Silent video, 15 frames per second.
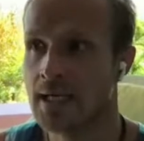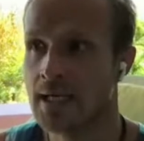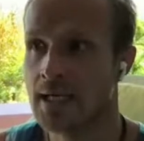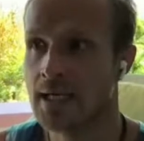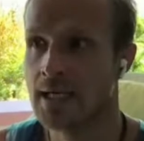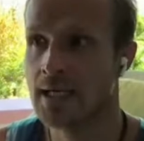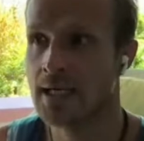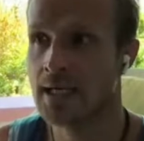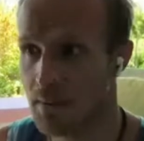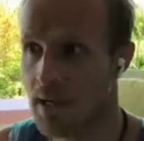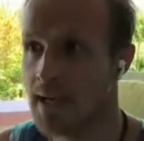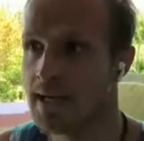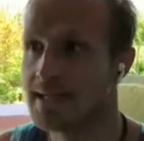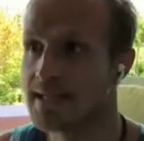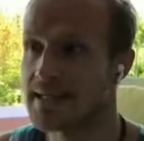some
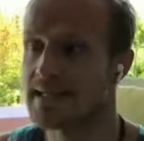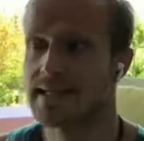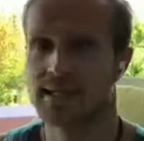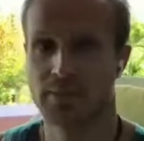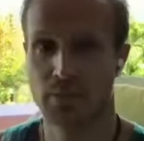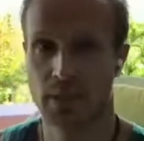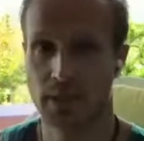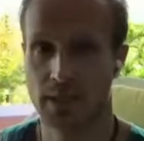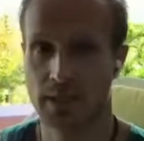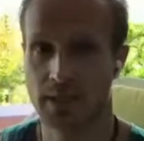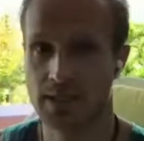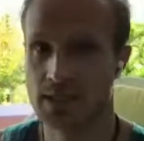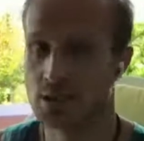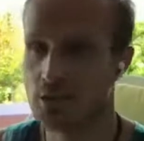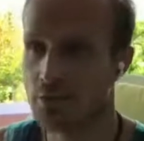discipline,
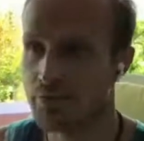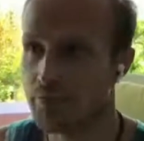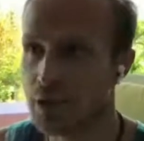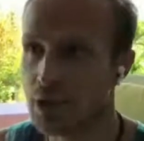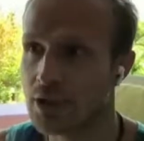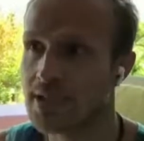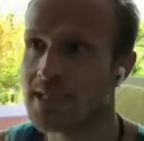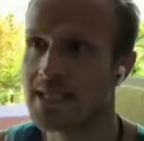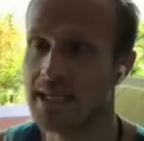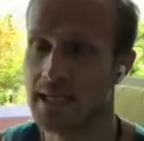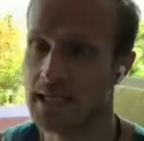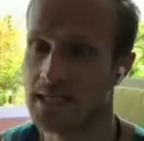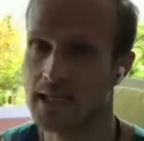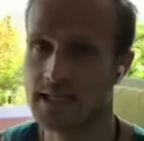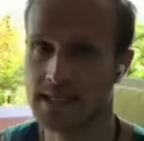is to put
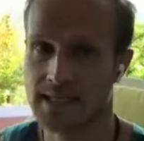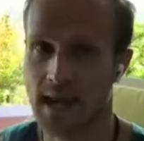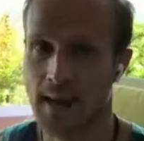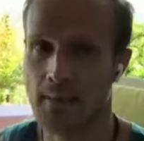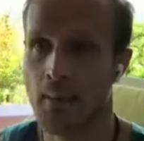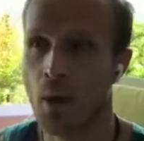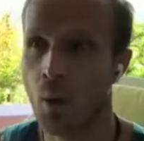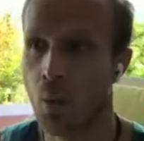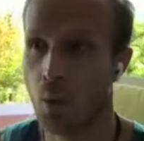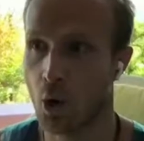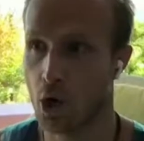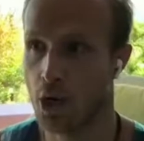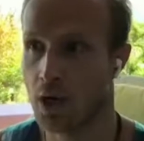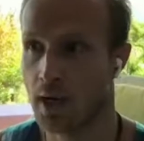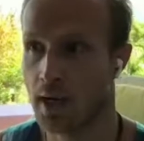in some
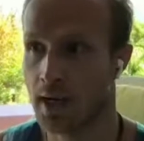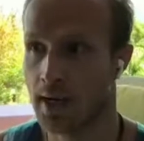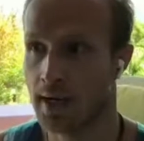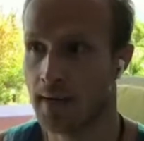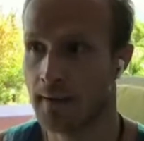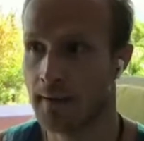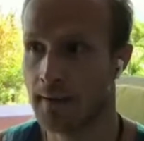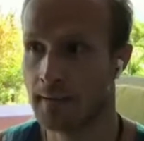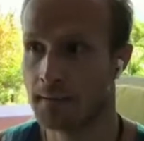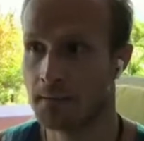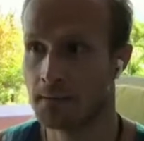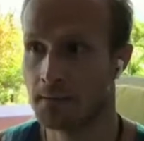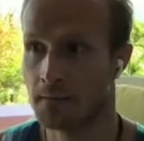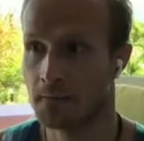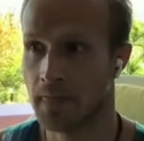work.
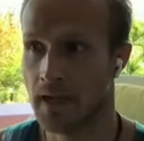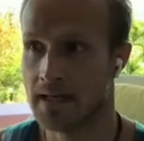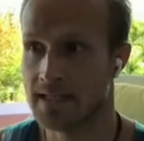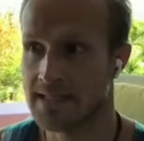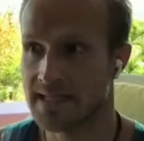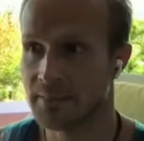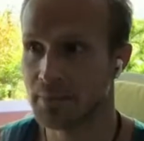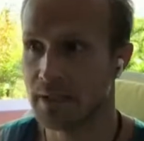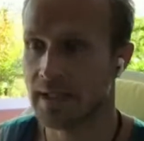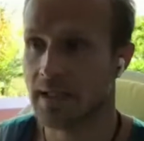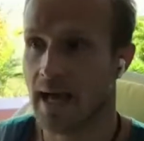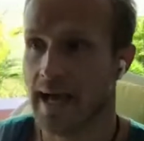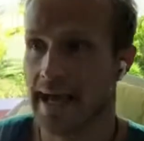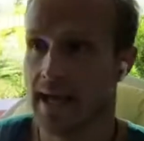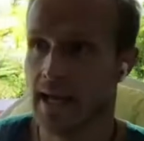And it's simply
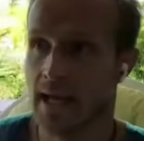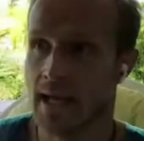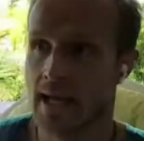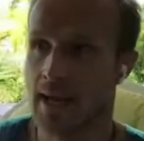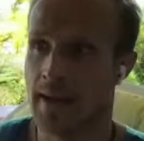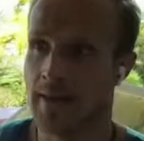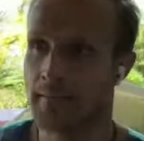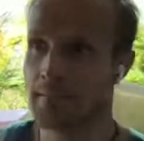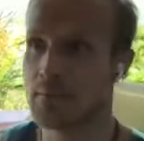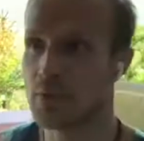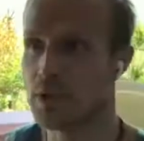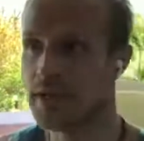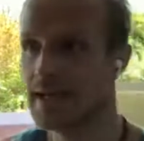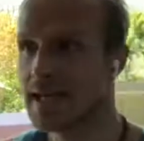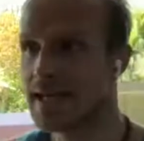like
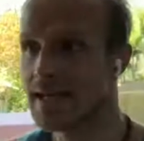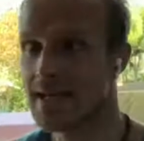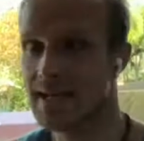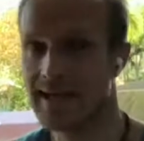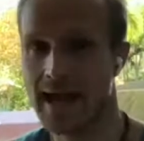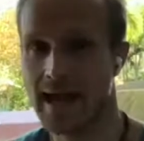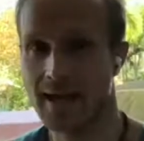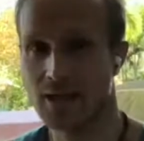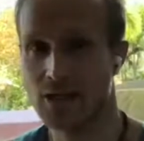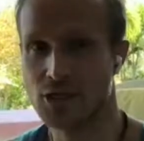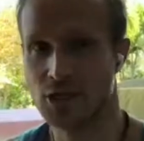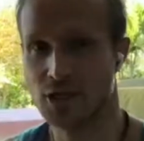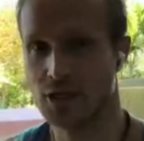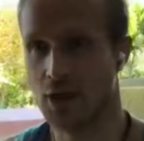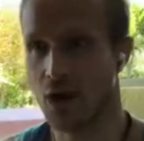bringing the
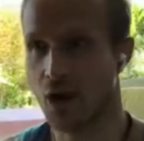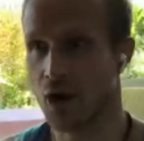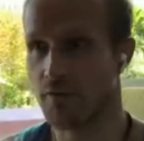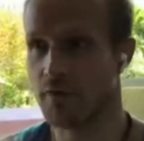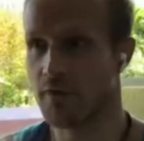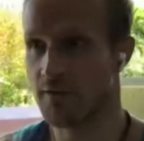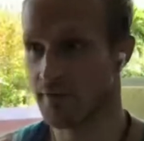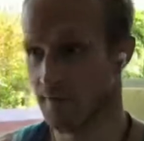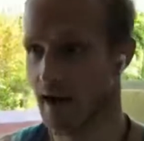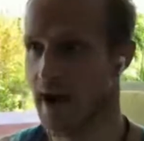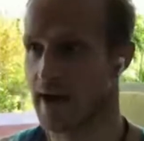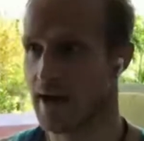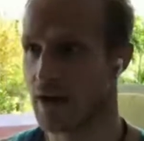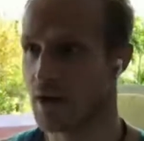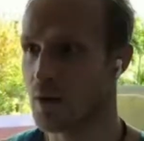energy of
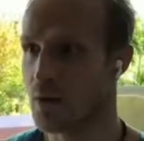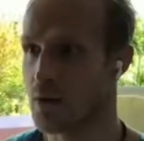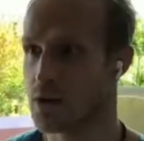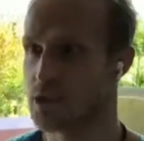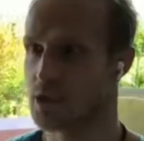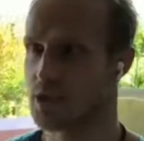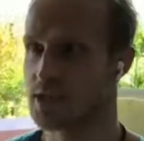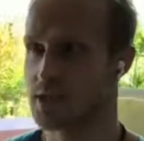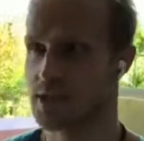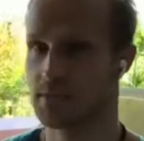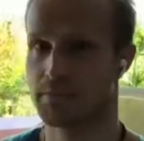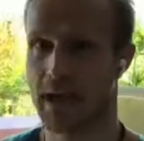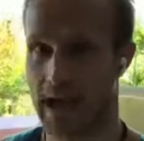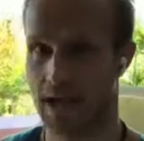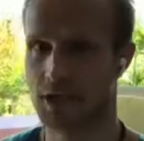fire, which is
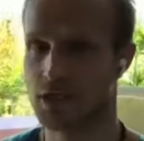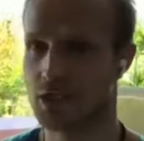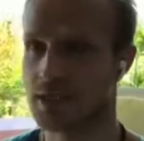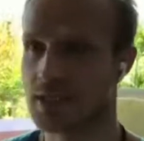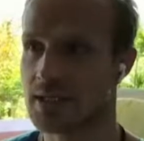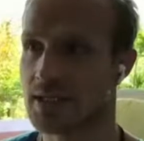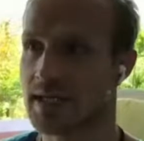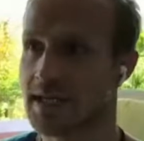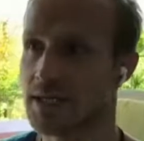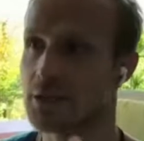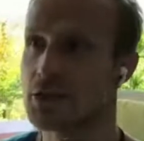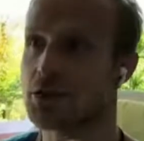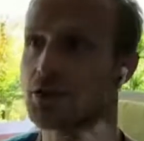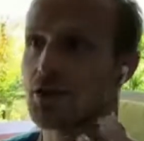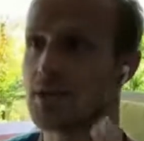passion,
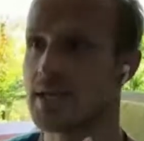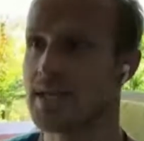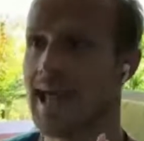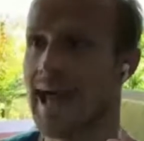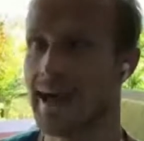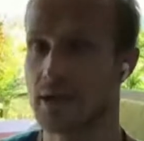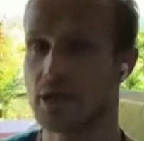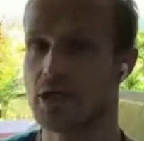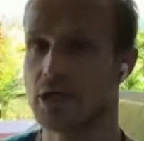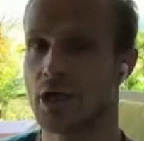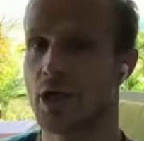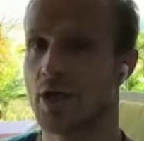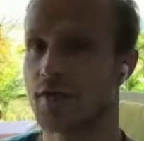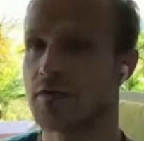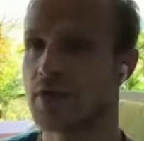into the
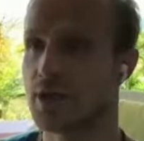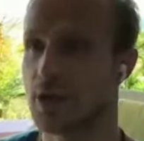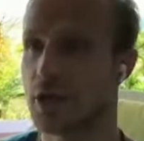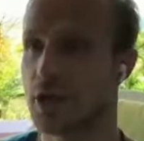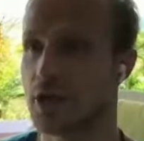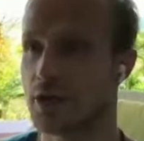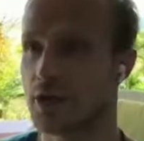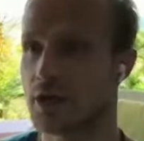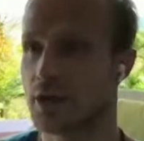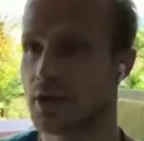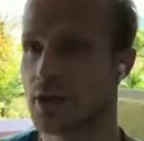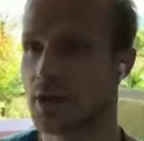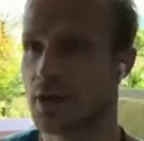energy of the earth.